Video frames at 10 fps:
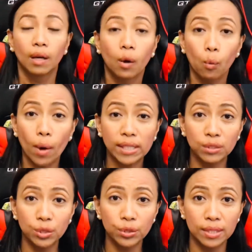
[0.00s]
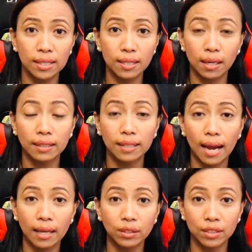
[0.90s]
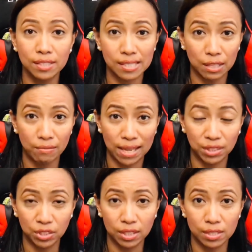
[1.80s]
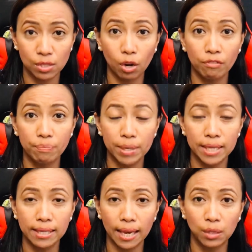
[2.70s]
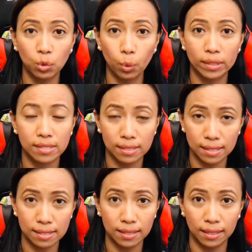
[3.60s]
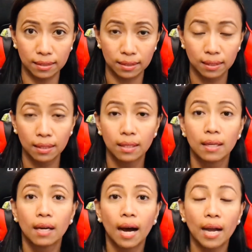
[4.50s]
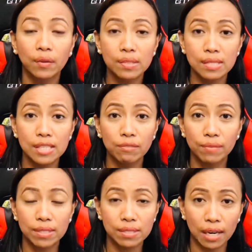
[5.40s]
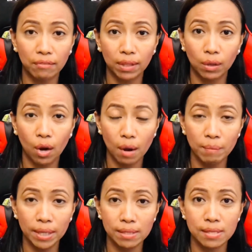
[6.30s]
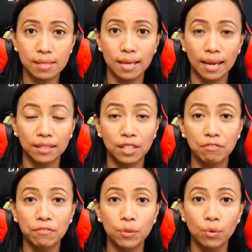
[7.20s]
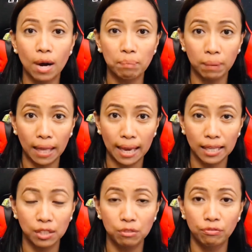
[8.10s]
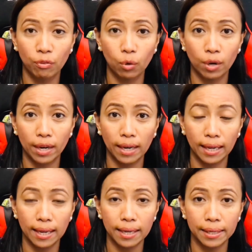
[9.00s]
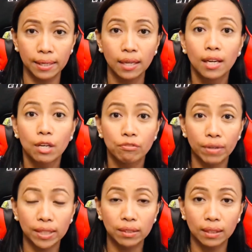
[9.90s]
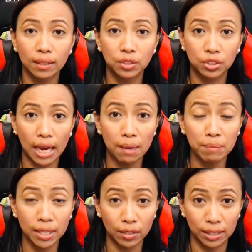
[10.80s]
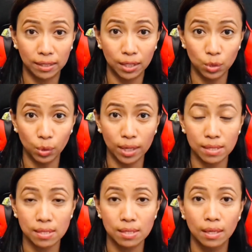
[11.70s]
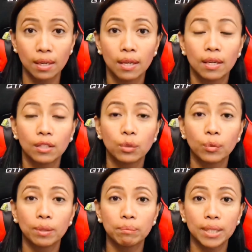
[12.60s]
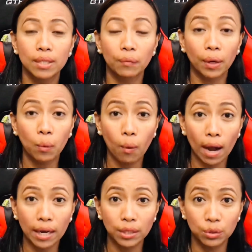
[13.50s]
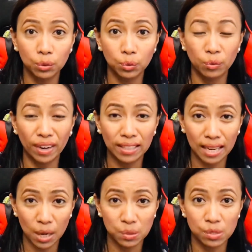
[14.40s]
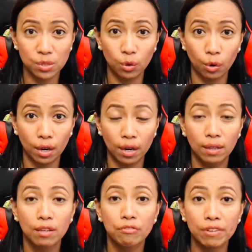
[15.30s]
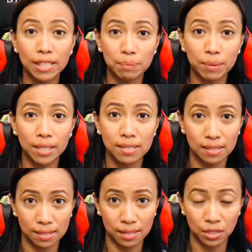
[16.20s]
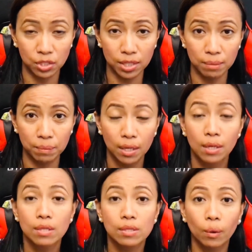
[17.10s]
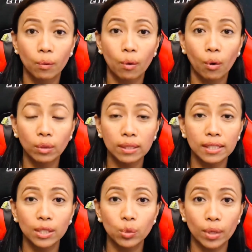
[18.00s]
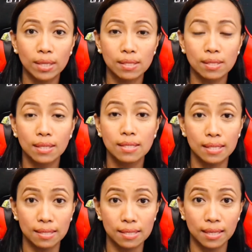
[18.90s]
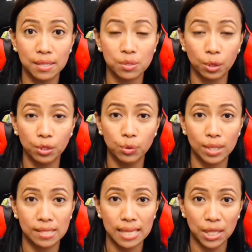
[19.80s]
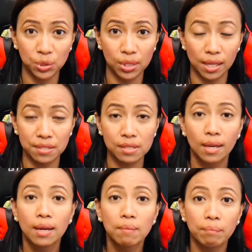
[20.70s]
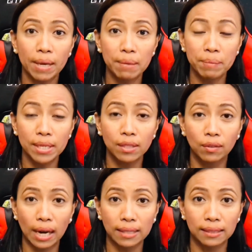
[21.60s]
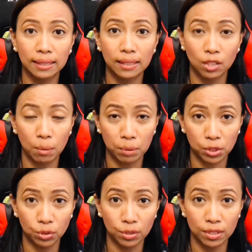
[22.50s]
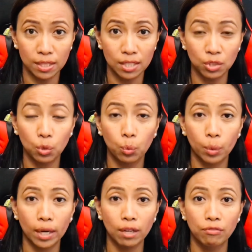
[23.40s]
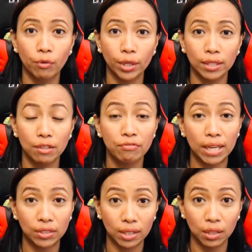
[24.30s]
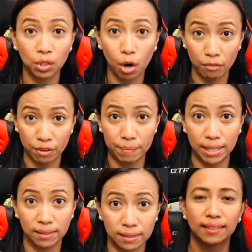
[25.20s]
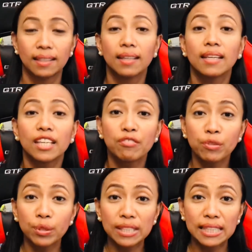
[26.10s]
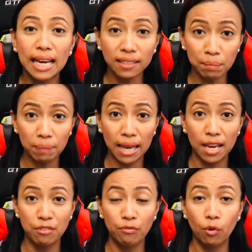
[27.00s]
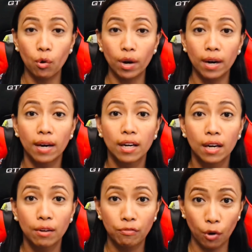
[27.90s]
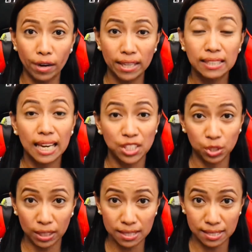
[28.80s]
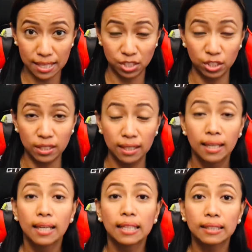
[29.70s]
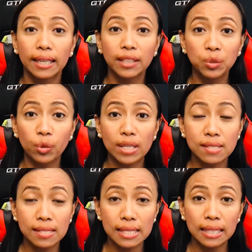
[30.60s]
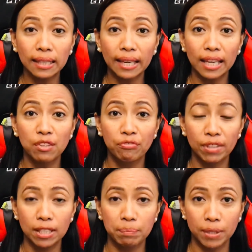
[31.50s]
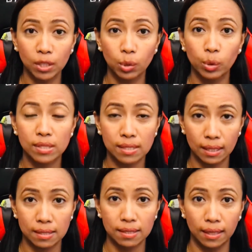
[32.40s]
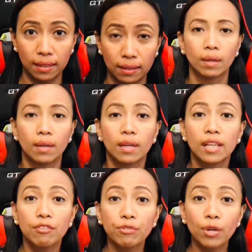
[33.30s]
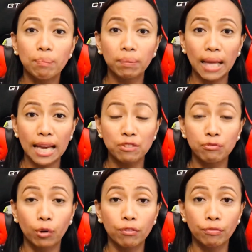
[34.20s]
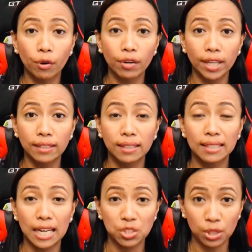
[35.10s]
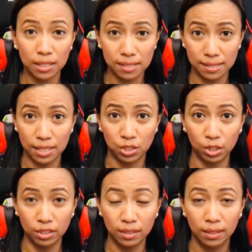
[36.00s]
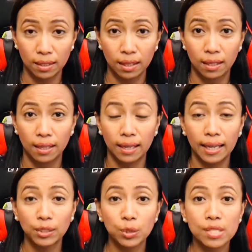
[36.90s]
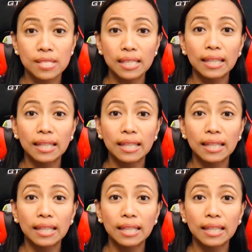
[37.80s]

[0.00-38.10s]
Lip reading: What do you think are the other disadvantages of being a dual citizen? I received several comments that if you applied for a federal job here in the US, you will be required to renounce your Philippine citizenship. So only US citizens or US nationals may be granted an opportunity to work for the federal government. If you did not apply for foreign naturalization, then you are still a Filipino citizen. If you applied for foreign naturalization and you still